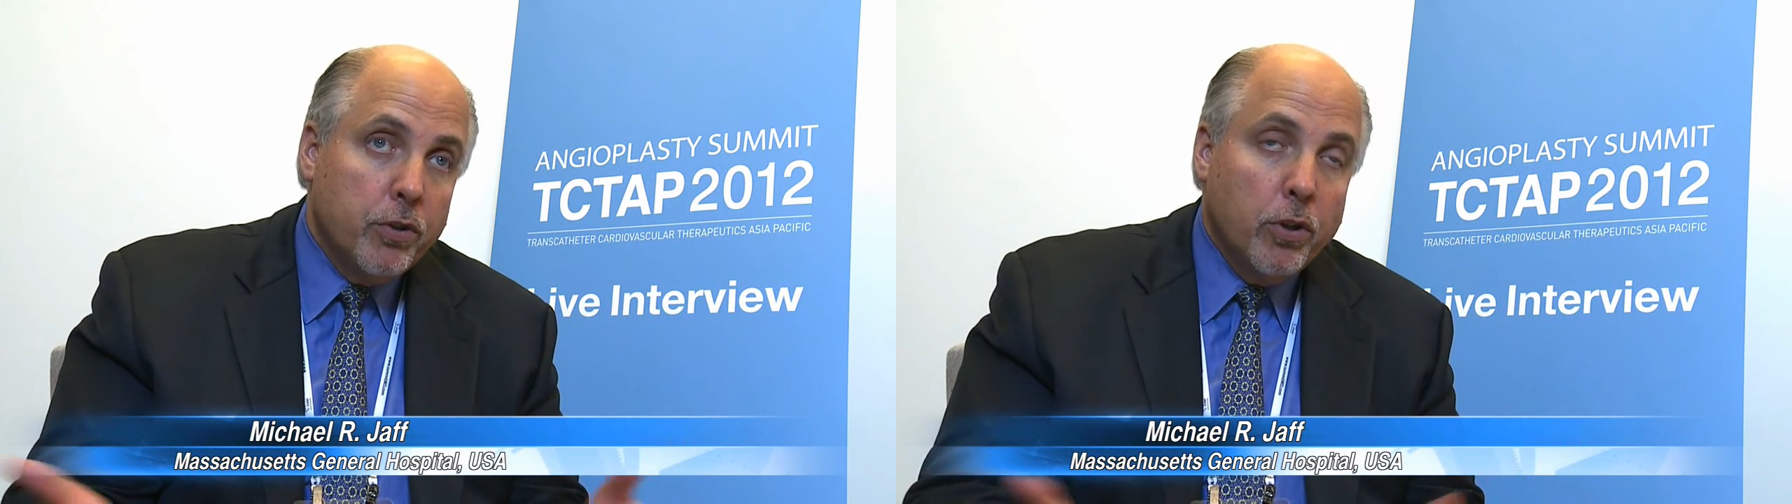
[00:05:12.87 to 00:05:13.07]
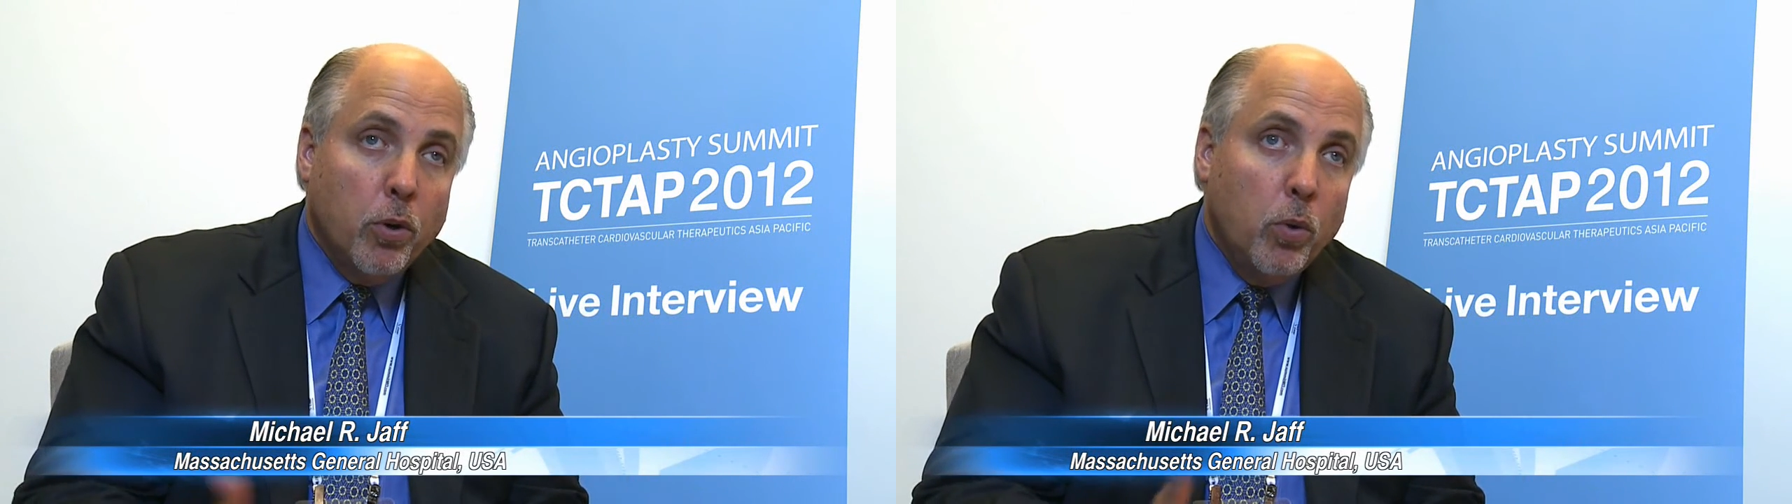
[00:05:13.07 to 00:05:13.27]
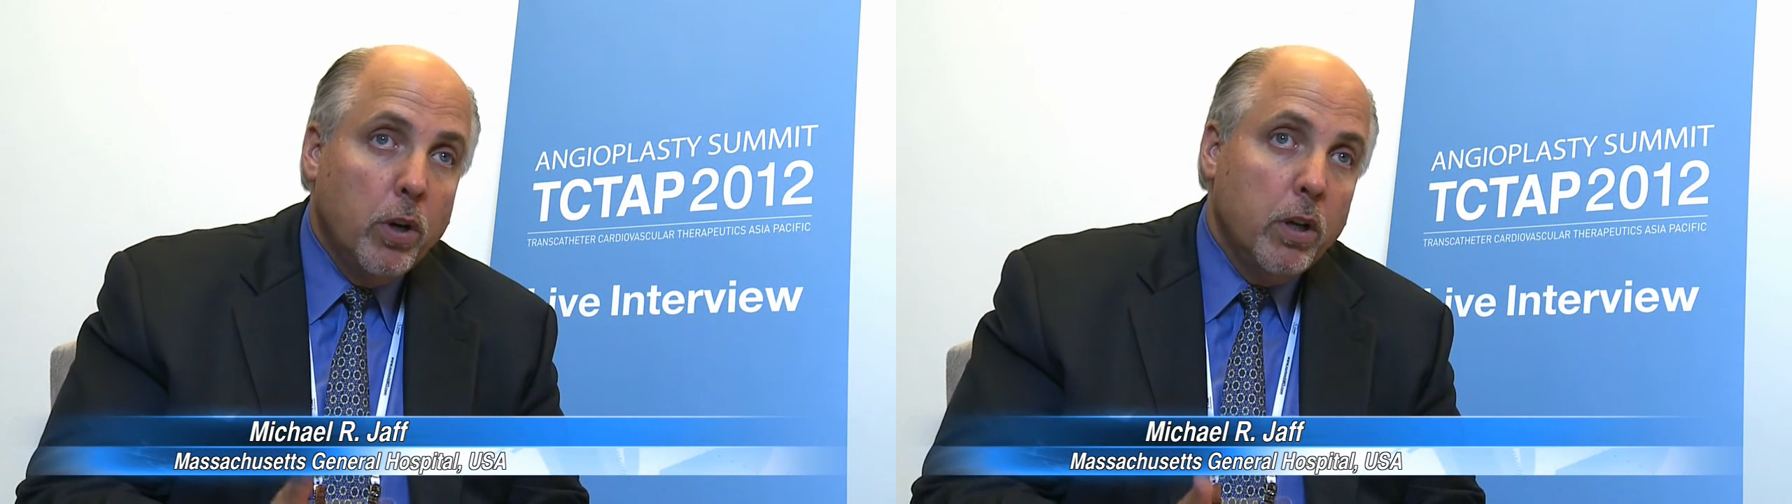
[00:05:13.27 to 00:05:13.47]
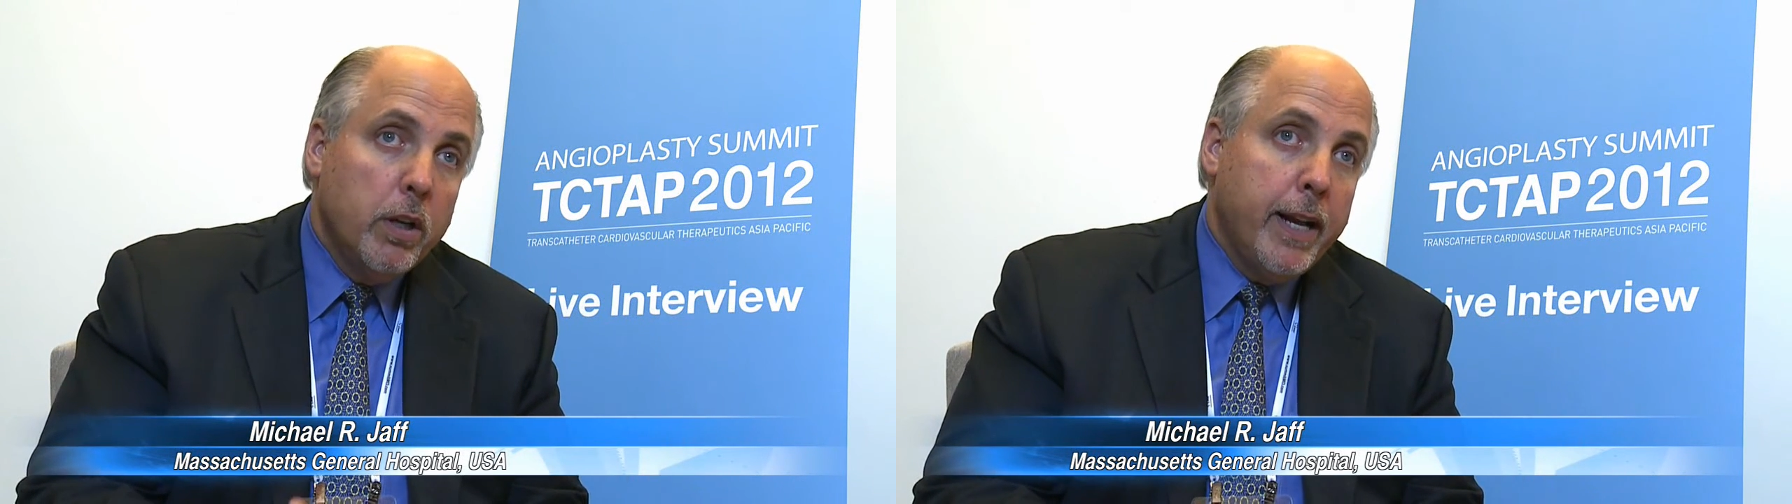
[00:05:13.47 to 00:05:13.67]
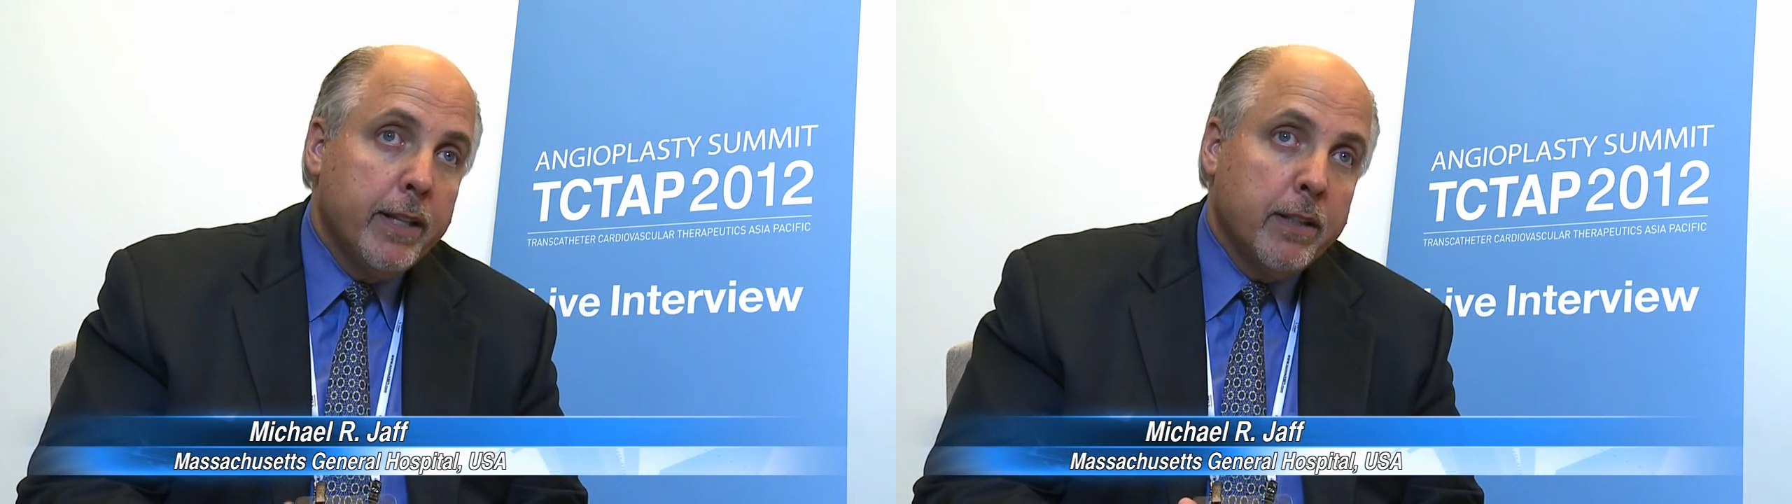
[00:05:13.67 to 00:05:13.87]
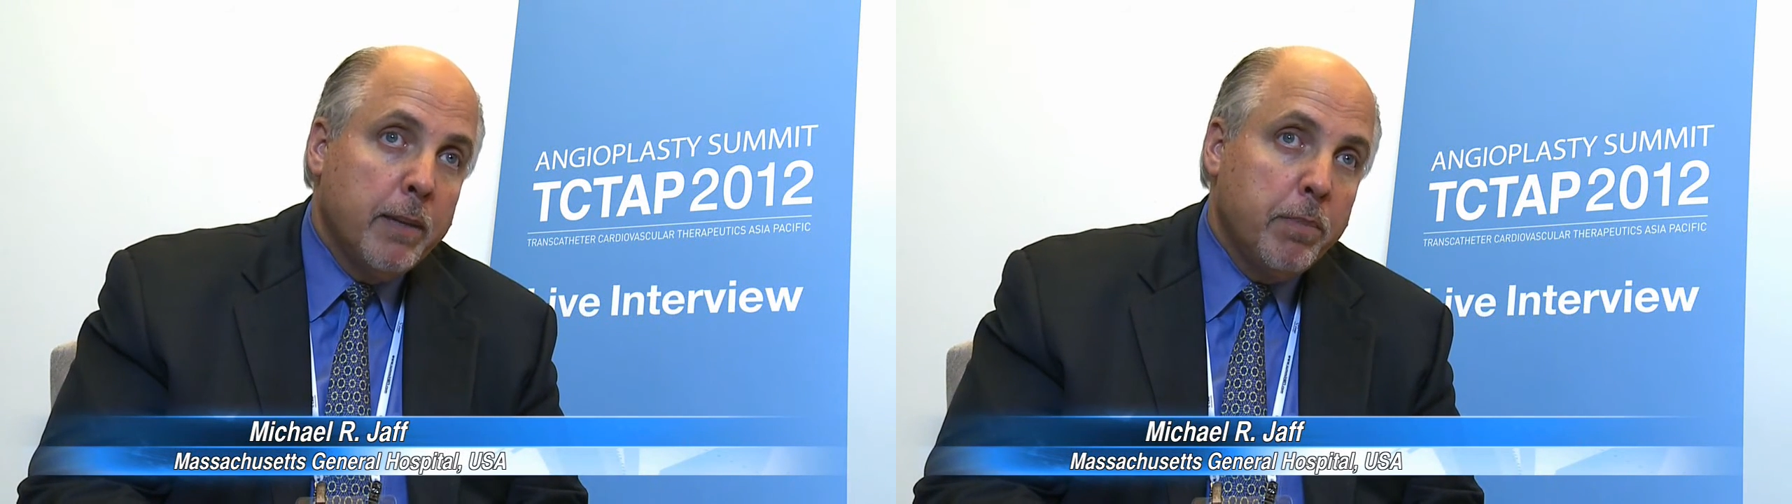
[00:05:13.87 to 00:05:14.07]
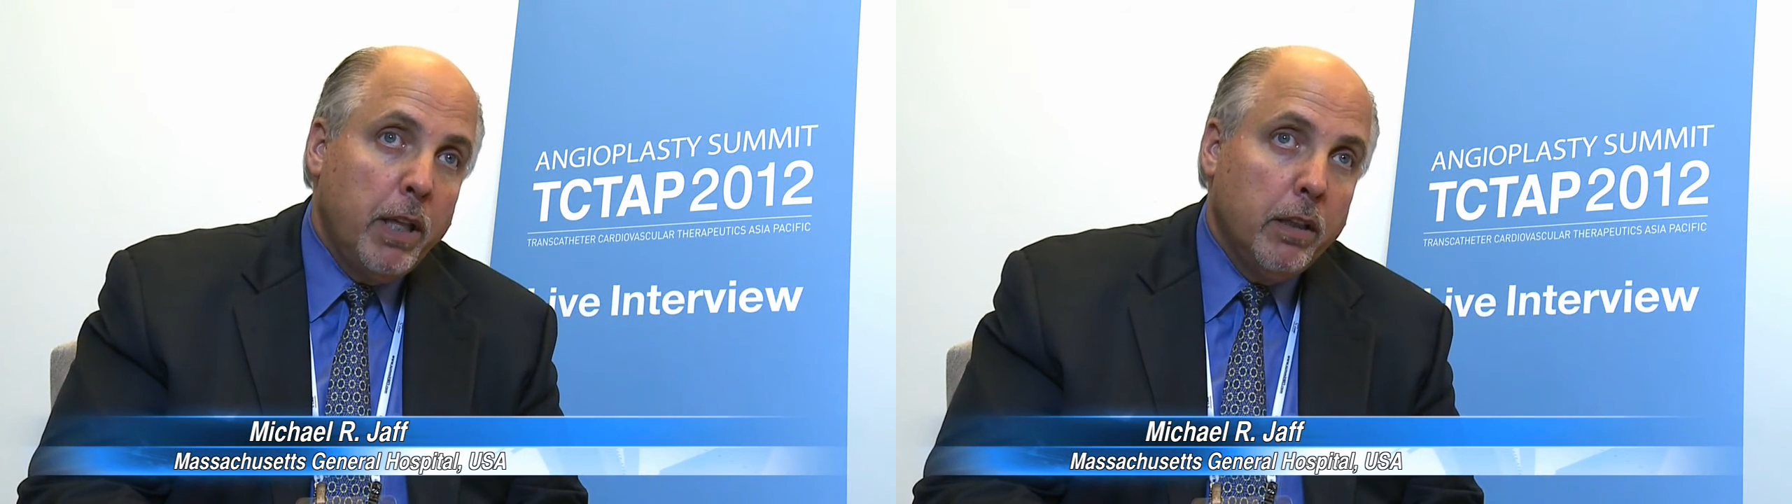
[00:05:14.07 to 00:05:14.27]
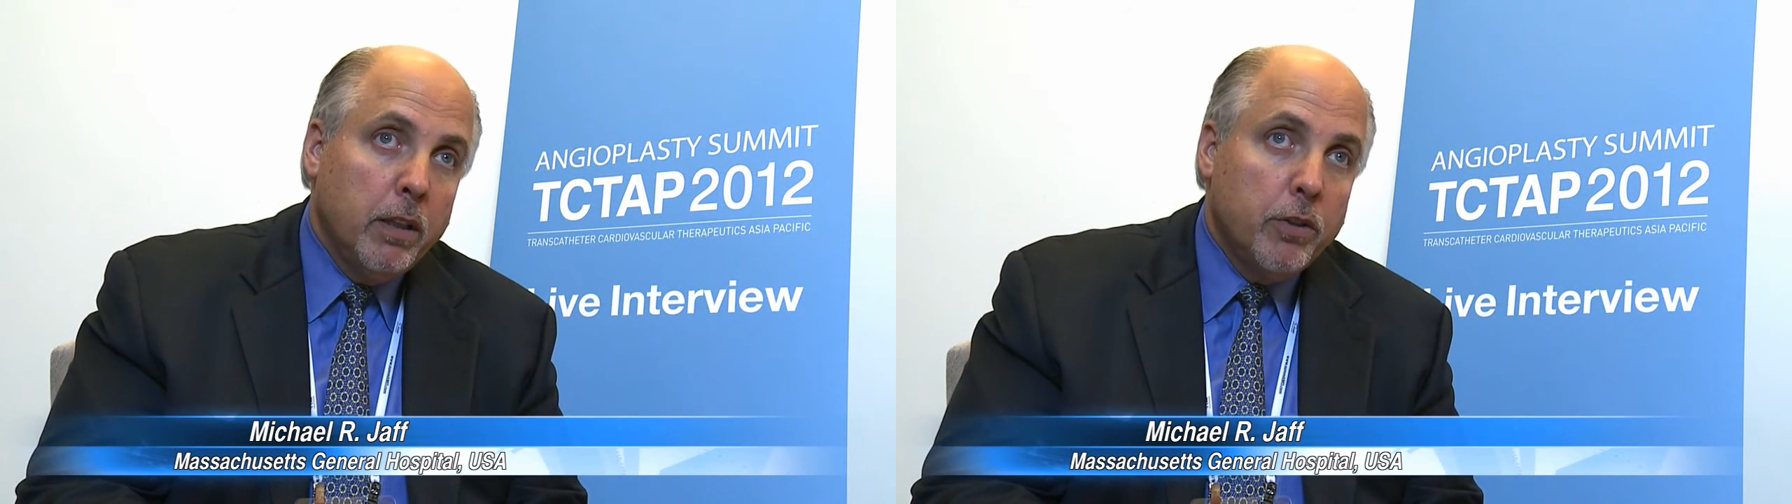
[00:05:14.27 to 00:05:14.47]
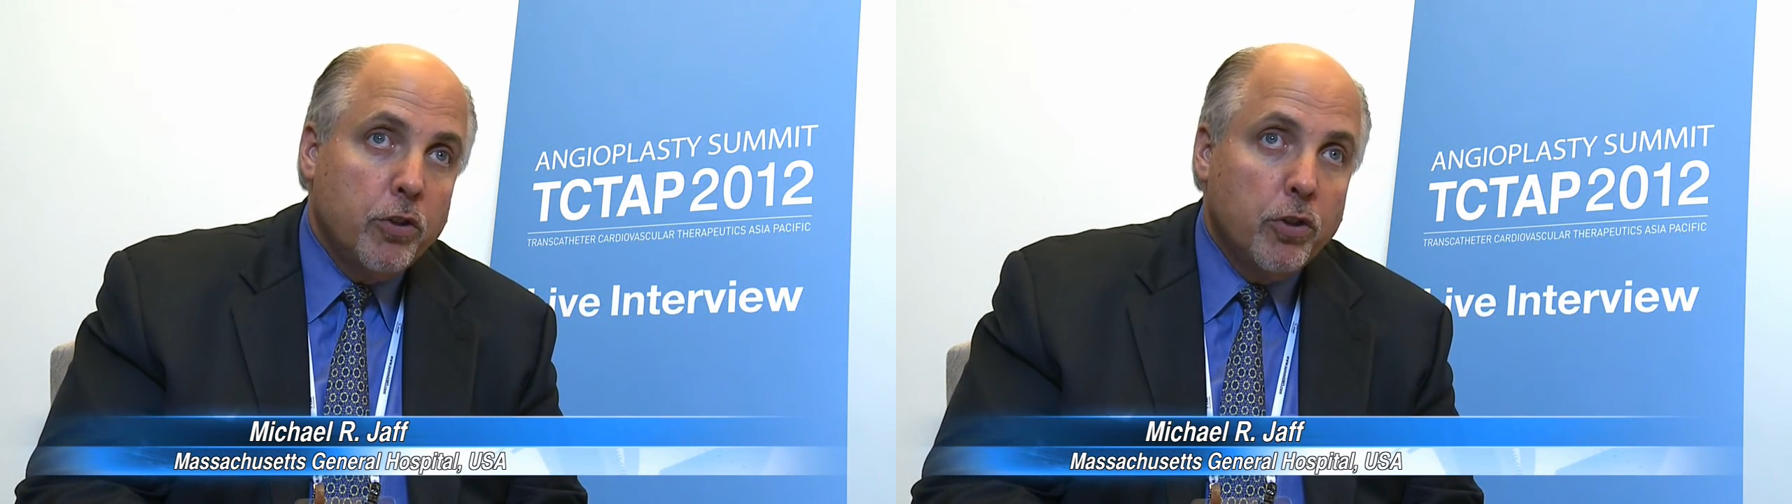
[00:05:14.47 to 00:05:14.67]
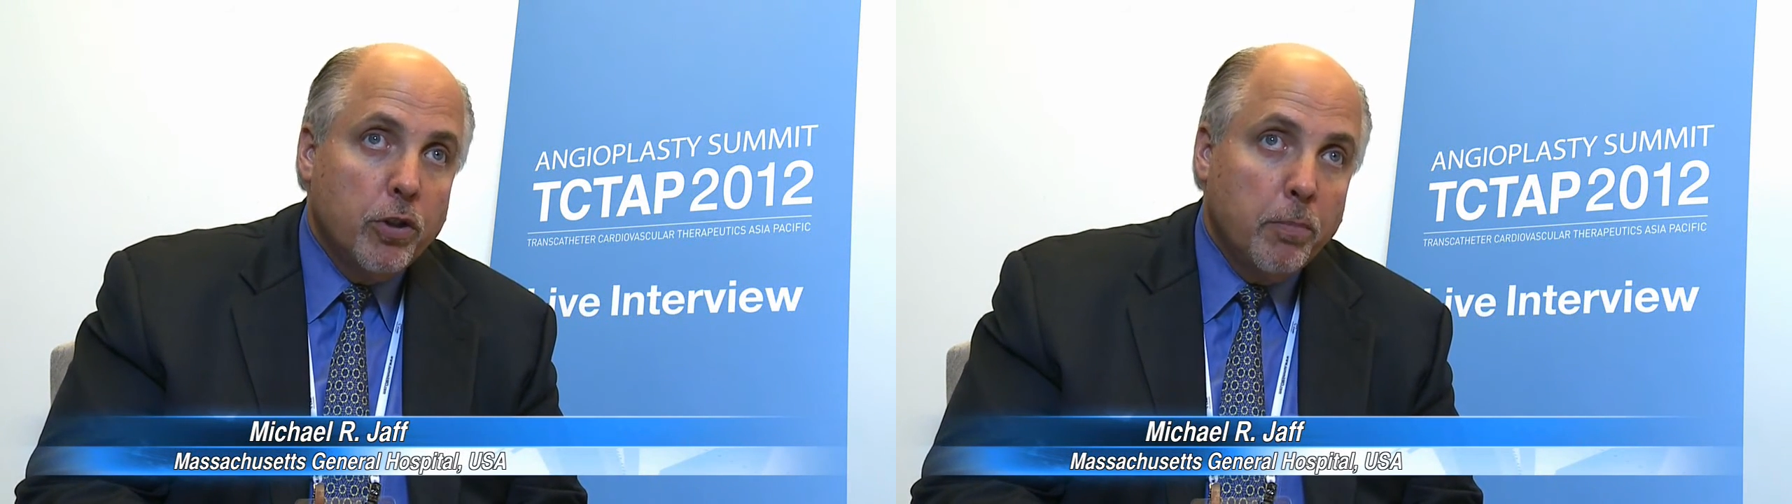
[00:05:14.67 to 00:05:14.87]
So antiplatelets,